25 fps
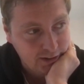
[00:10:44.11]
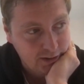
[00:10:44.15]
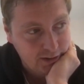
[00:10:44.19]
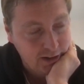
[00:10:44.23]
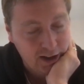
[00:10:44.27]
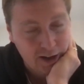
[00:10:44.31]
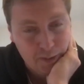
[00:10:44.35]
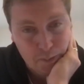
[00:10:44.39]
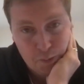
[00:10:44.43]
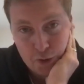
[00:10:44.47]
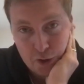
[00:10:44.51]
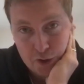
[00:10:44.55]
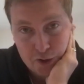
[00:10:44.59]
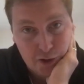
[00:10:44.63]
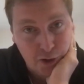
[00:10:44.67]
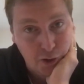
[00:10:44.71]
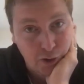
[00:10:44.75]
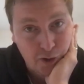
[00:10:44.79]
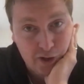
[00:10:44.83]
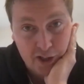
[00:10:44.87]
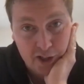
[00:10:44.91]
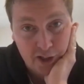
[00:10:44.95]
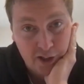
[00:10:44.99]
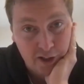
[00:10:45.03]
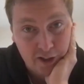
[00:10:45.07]
I'm just
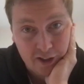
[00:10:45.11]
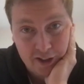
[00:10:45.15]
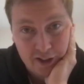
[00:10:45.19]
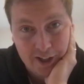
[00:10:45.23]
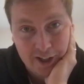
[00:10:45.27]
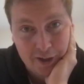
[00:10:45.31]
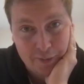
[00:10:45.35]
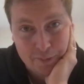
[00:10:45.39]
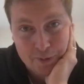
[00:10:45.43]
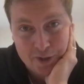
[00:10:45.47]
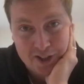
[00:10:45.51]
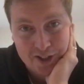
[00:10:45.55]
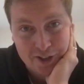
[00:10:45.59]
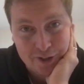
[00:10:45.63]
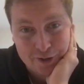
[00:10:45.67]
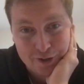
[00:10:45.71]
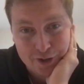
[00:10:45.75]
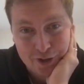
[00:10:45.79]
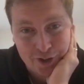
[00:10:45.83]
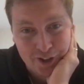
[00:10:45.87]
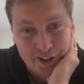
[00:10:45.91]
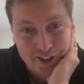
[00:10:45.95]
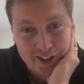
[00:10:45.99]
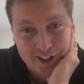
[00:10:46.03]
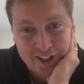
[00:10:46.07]
looking at. I'm still
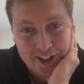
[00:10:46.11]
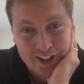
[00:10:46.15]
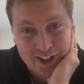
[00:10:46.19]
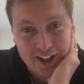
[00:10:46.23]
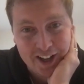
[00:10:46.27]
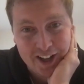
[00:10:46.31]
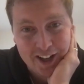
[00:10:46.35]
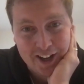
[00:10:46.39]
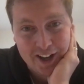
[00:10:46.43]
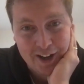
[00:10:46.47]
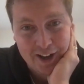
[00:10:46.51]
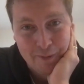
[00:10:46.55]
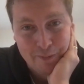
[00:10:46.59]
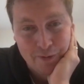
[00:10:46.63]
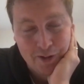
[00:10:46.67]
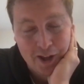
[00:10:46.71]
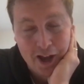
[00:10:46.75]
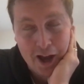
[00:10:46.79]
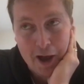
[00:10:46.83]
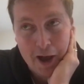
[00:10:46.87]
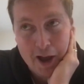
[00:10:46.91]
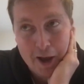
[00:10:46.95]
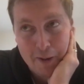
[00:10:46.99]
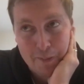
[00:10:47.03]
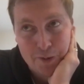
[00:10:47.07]
trying to I'm
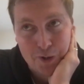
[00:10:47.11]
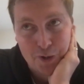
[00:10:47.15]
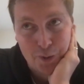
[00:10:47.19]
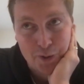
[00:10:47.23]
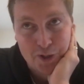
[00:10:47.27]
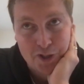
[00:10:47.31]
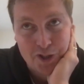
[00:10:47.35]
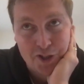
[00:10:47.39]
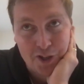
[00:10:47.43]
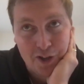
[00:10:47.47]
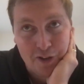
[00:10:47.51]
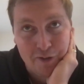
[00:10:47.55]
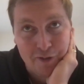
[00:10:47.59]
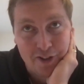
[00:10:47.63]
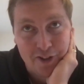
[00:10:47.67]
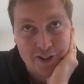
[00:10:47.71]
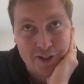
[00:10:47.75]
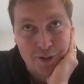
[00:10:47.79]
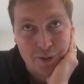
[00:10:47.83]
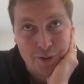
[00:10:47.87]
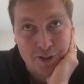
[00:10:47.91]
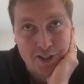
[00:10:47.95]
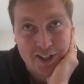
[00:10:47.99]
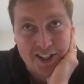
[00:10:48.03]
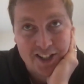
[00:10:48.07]
I am switched off
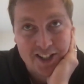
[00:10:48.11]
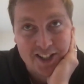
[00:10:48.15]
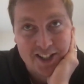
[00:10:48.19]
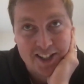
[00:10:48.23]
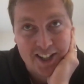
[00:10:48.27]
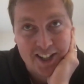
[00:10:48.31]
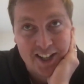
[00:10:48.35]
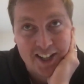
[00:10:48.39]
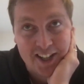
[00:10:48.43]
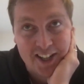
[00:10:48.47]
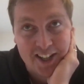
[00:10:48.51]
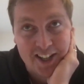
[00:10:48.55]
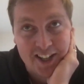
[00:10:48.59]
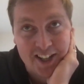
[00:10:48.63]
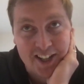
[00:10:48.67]
to an extent,